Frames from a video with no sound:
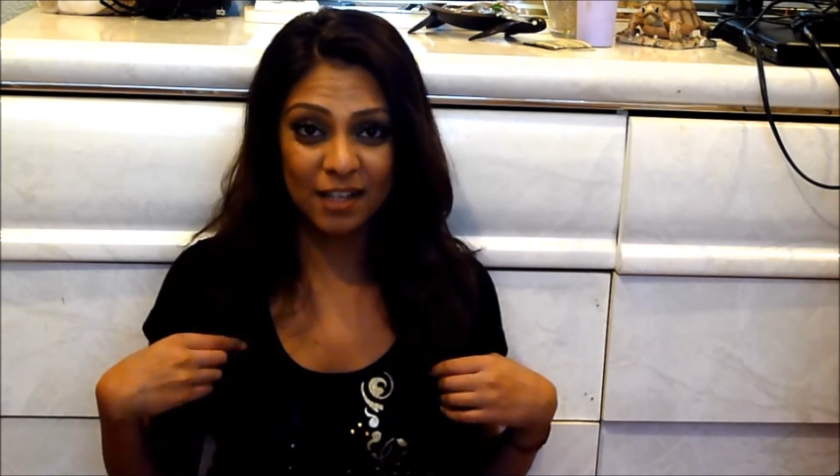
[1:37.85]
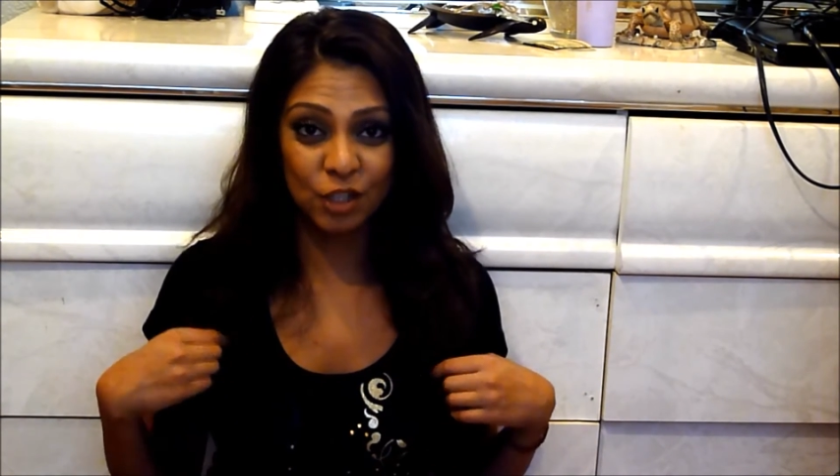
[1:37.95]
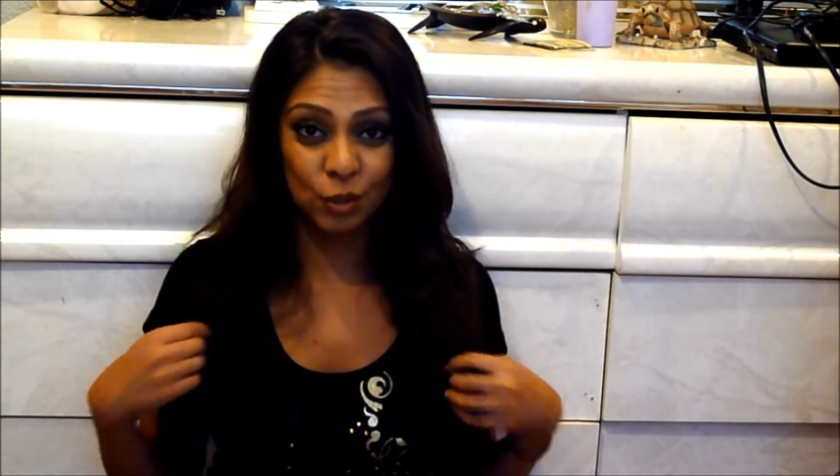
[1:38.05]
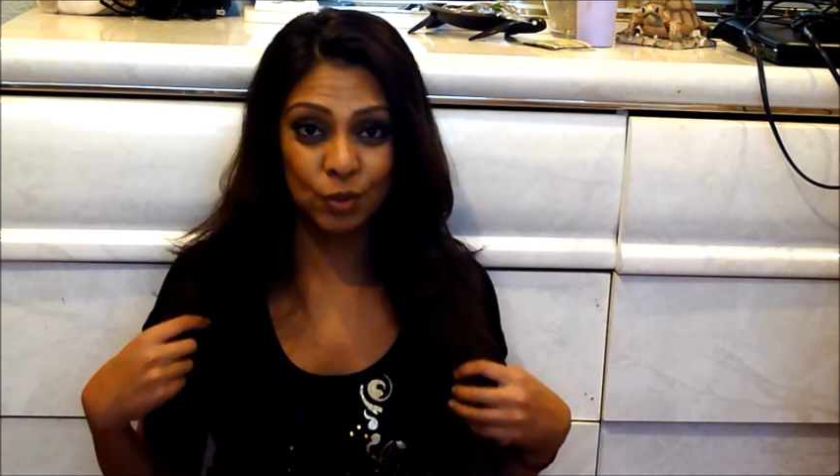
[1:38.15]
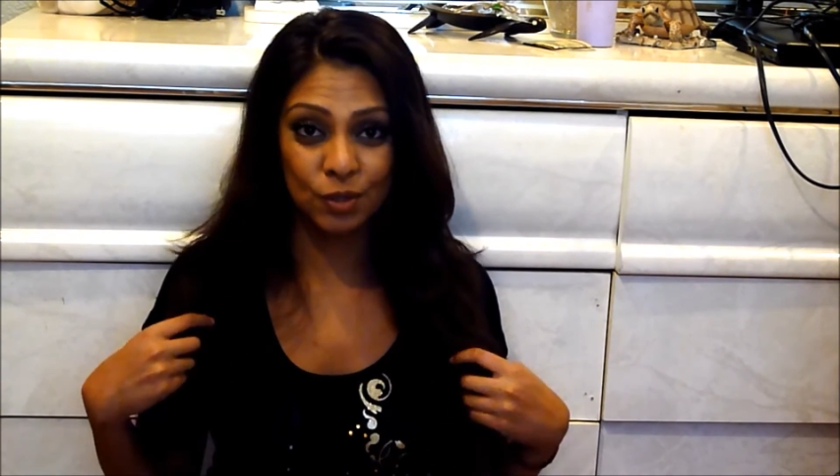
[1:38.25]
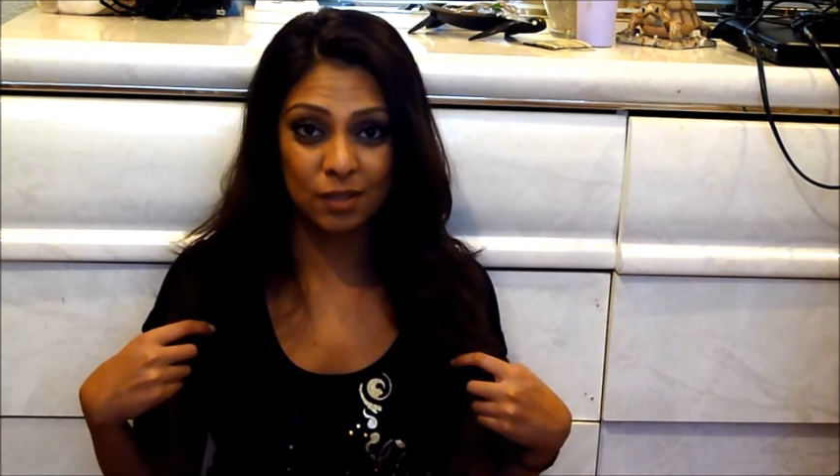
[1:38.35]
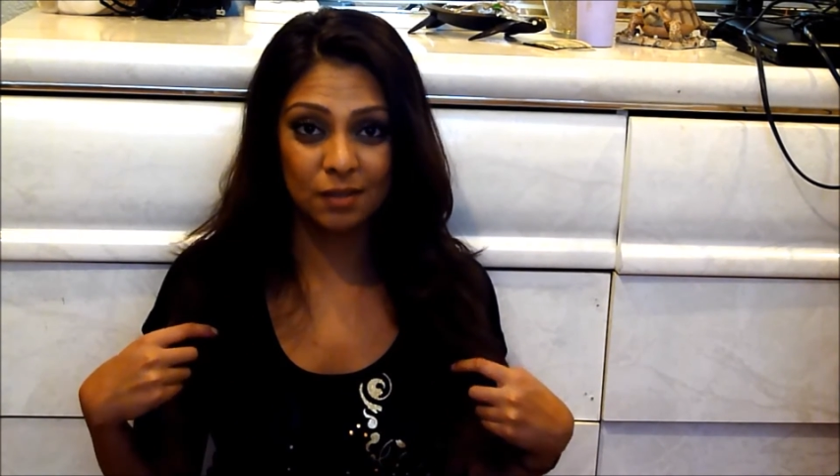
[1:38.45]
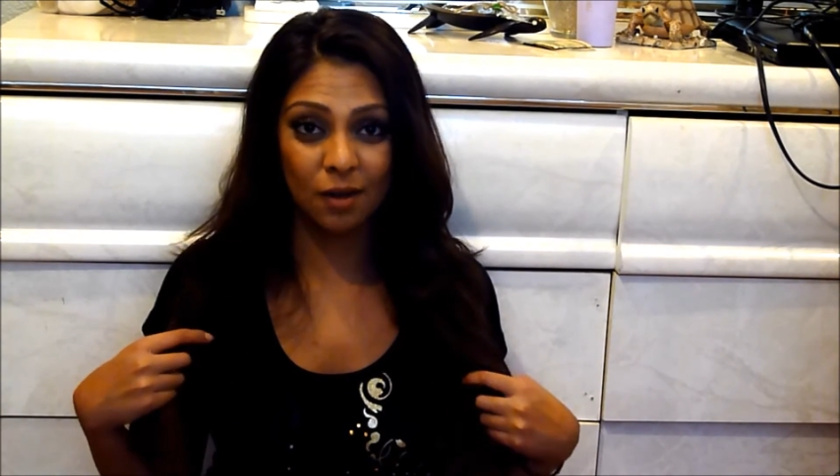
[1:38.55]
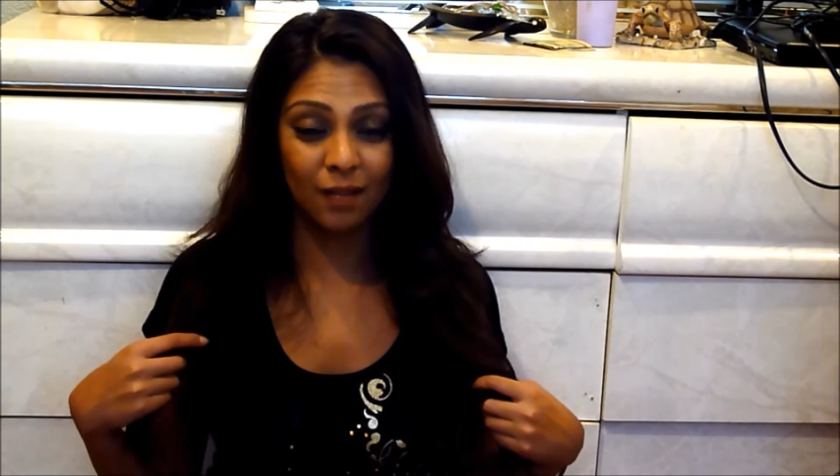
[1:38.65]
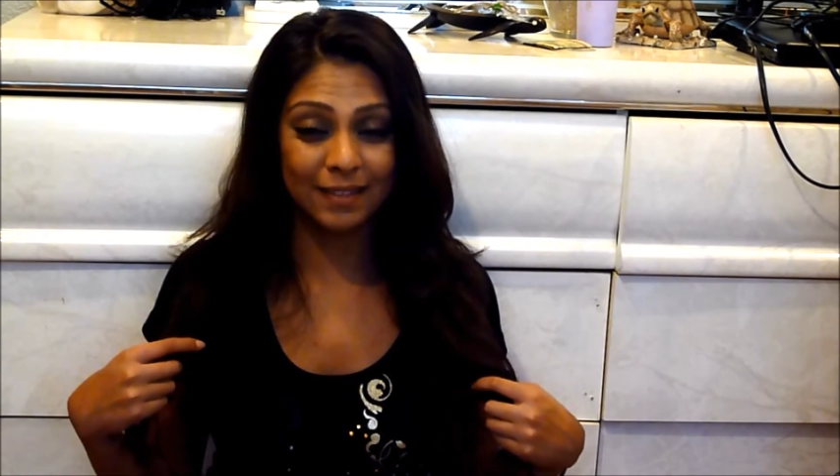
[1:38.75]
use
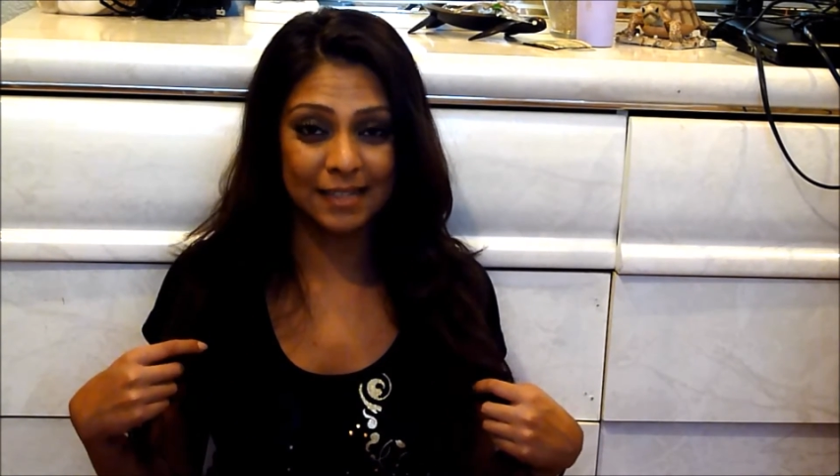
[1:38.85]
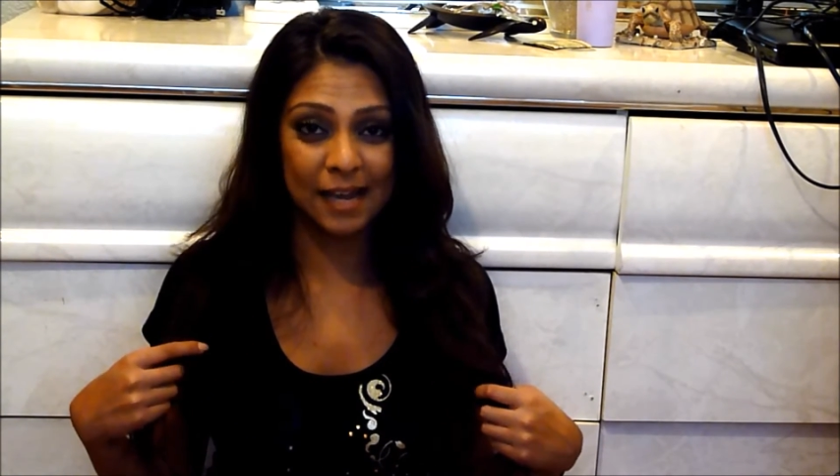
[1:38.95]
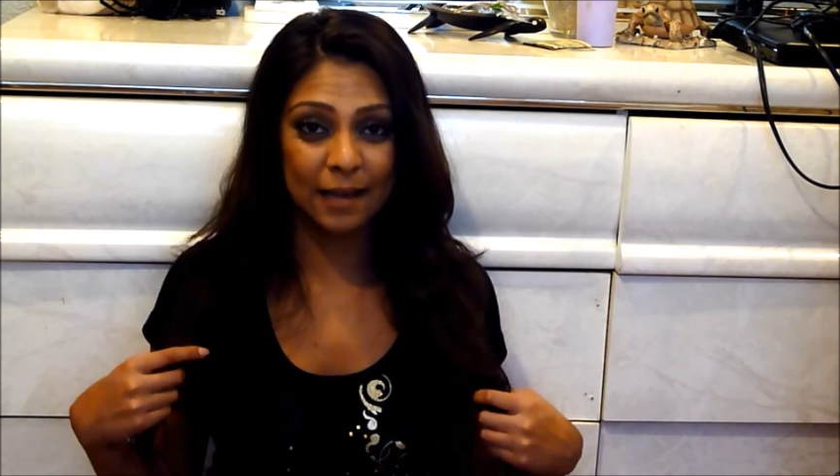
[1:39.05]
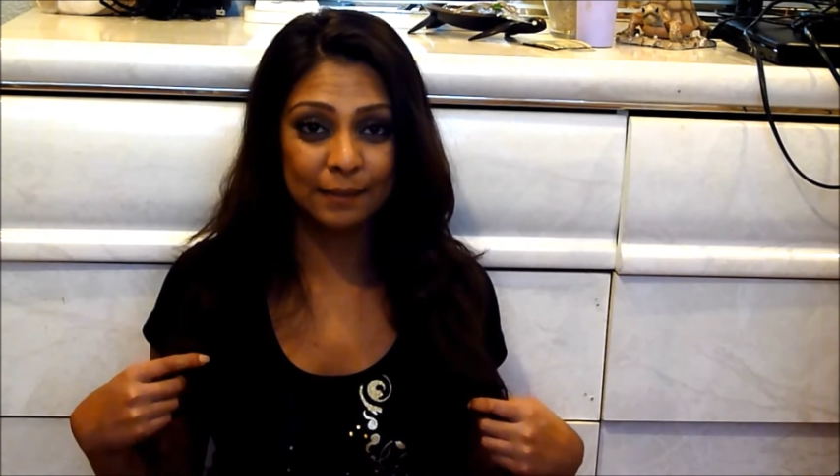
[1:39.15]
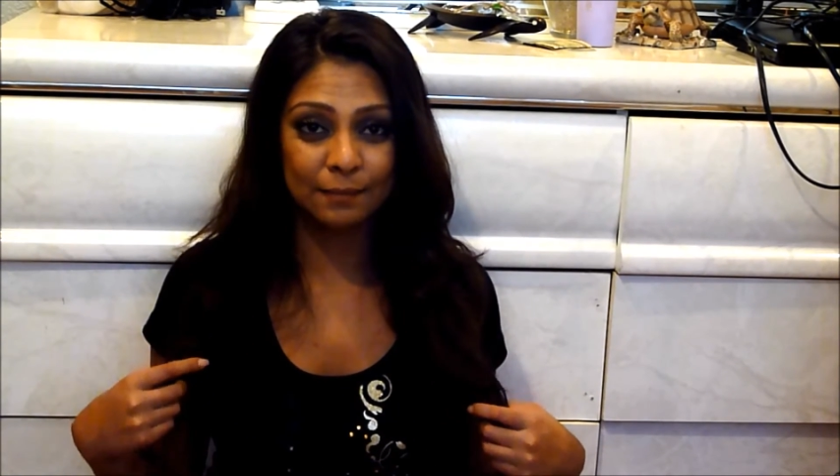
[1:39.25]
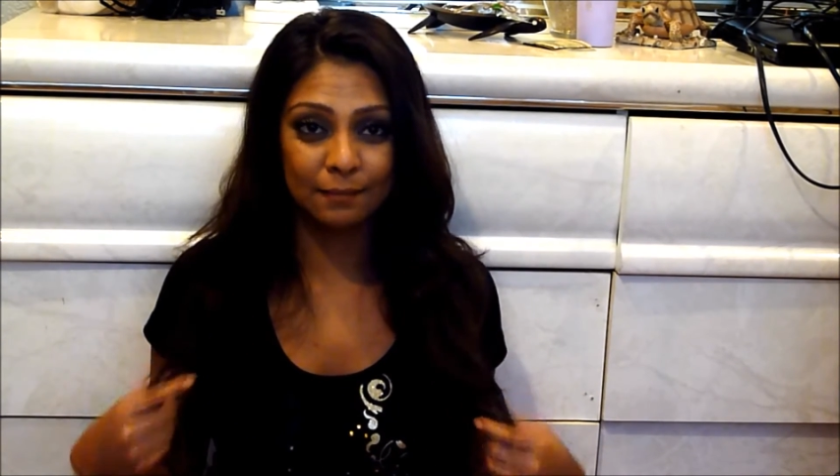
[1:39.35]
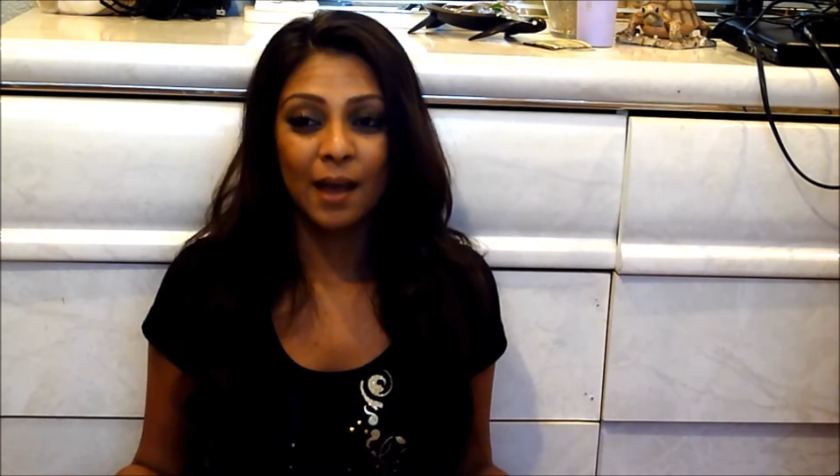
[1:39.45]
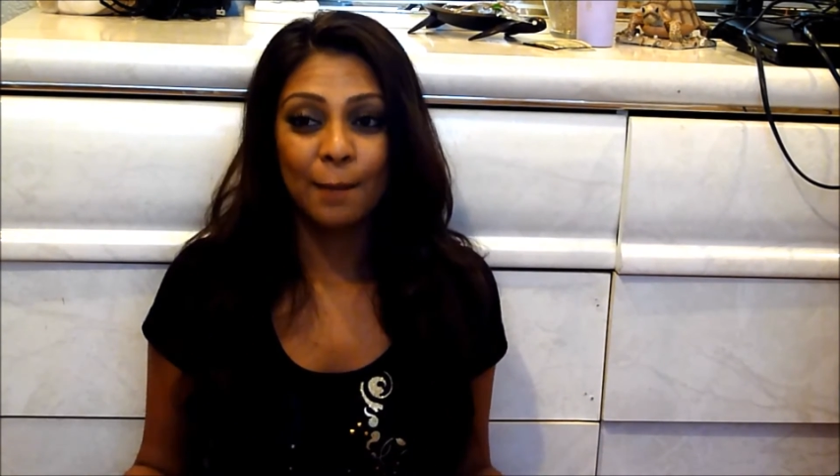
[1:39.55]
all the time